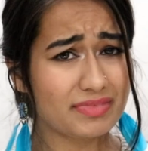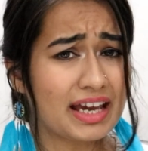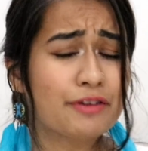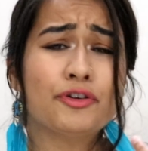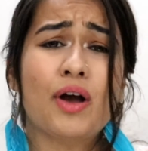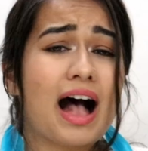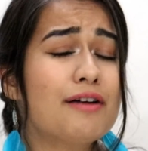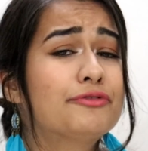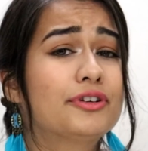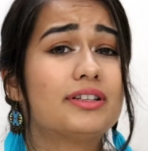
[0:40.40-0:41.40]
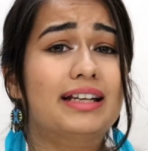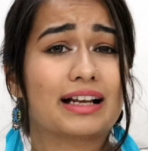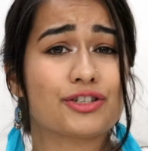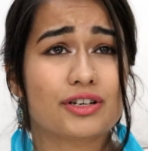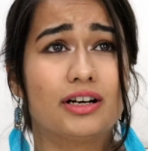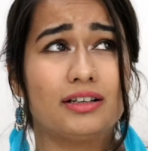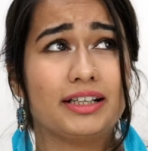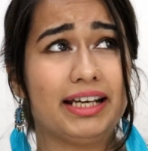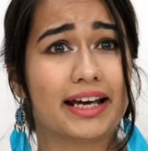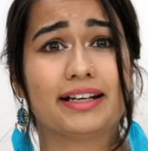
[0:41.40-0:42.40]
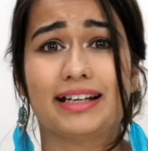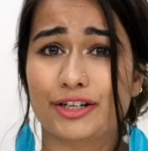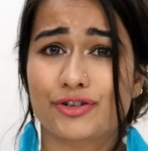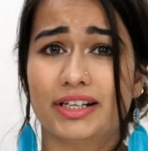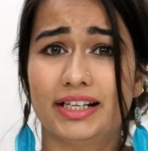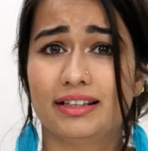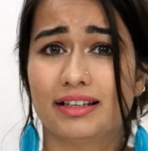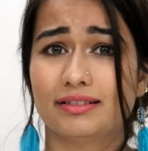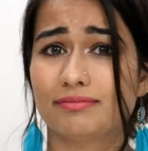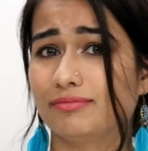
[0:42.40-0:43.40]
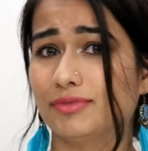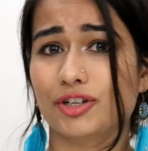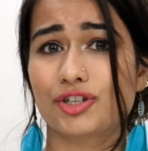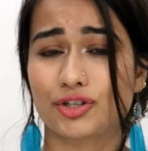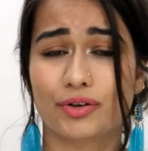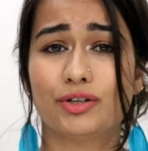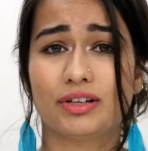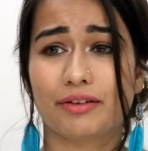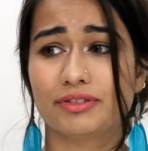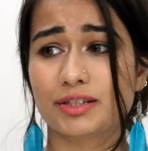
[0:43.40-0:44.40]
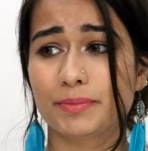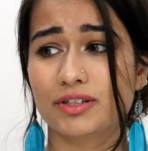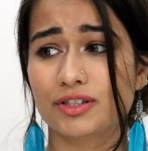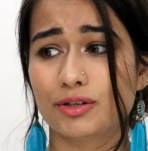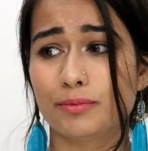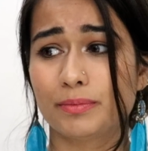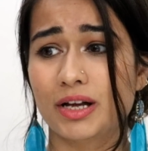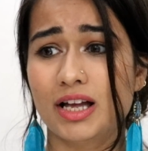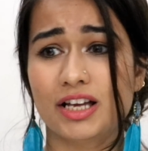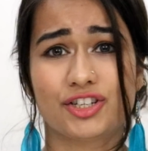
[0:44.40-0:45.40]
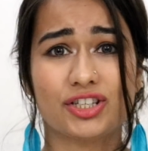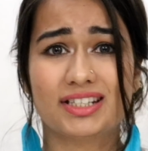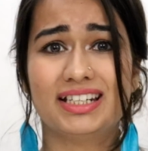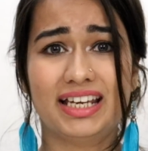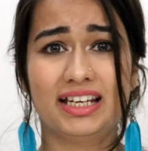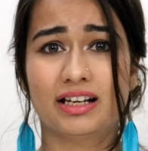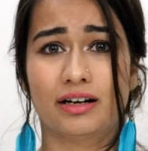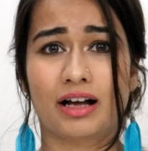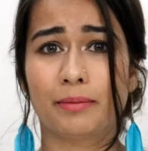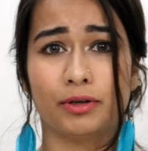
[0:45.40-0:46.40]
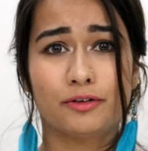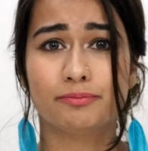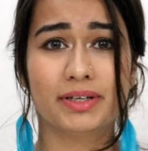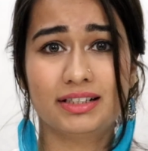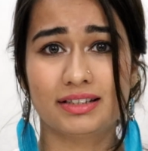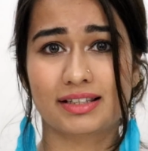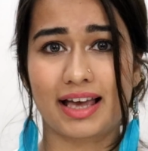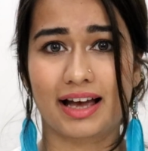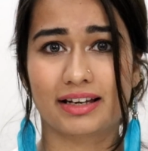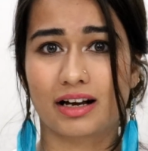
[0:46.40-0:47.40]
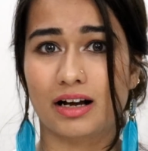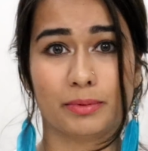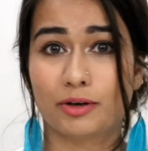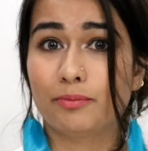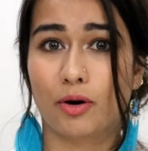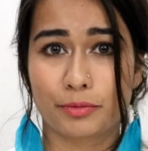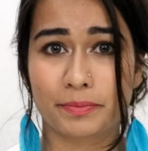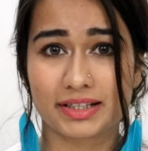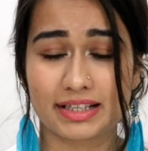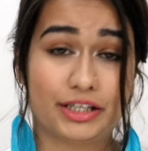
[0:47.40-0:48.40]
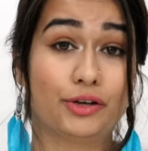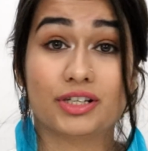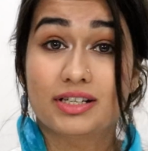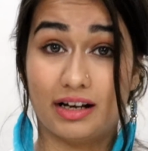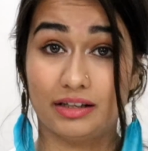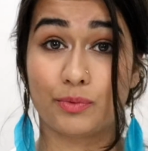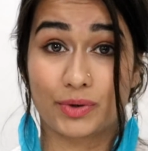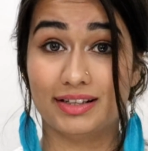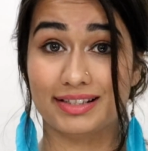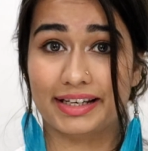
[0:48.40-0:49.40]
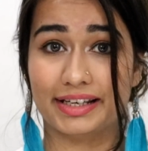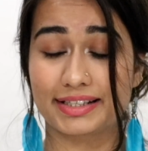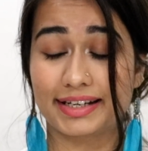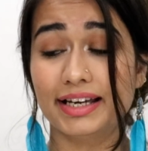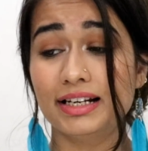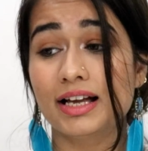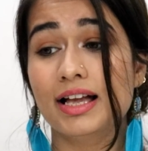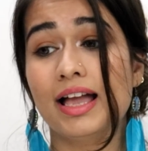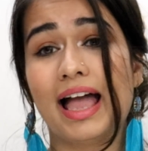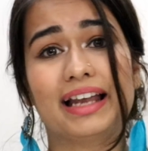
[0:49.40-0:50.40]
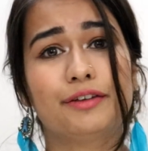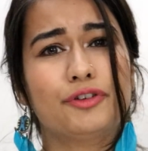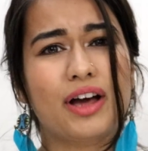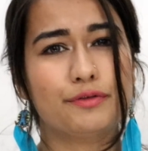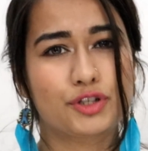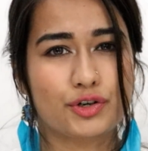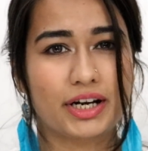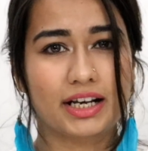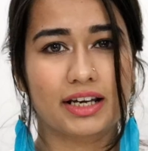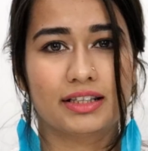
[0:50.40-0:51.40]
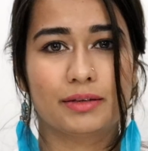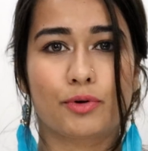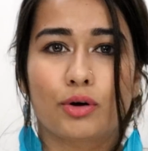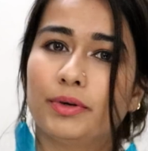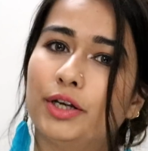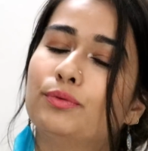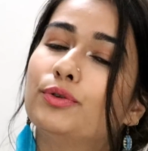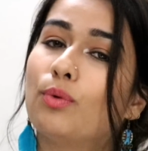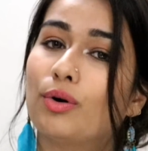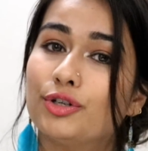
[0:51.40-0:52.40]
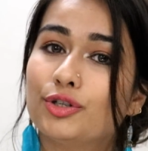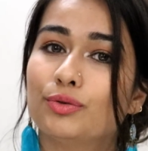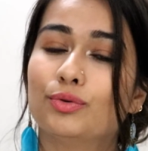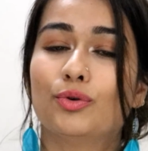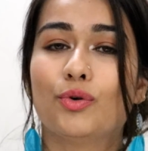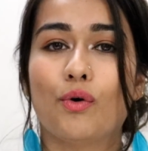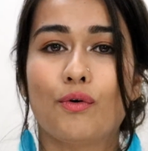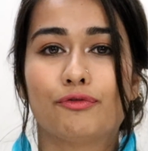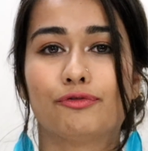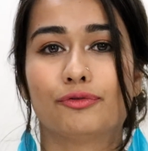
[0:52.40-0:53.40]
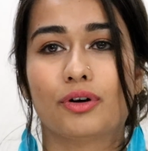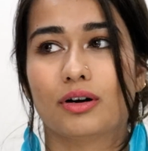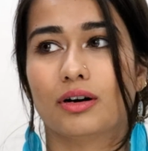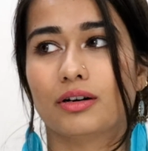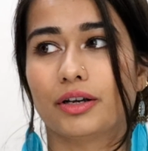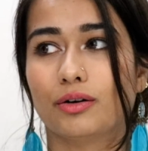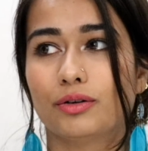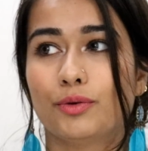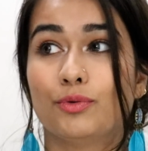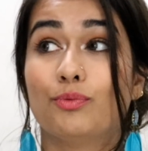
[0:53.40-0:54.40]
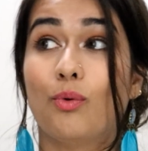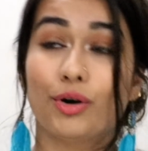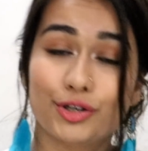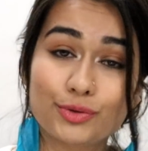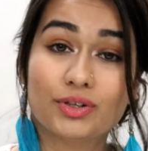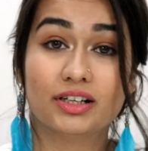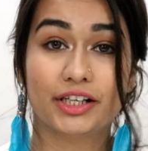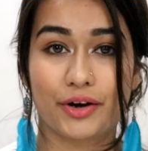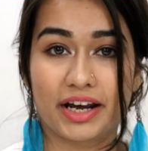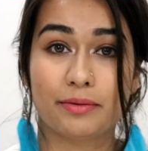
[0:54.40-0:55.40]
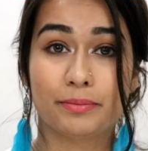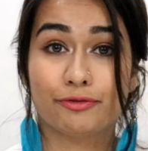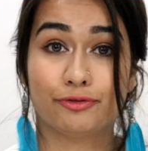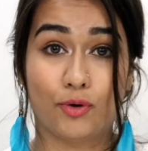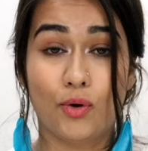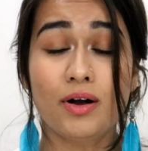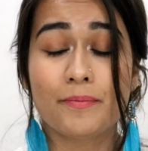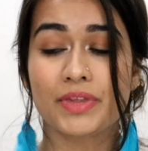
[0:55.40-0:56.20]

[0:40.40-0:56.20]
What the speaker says: If you have curly hair naturally, then you're just going to love this because you just need a couple of minutes and a couple of bobby pins and you're done with this hairstyle. And if you have straight hair, then probably you would want to go, you would want to curl your hair before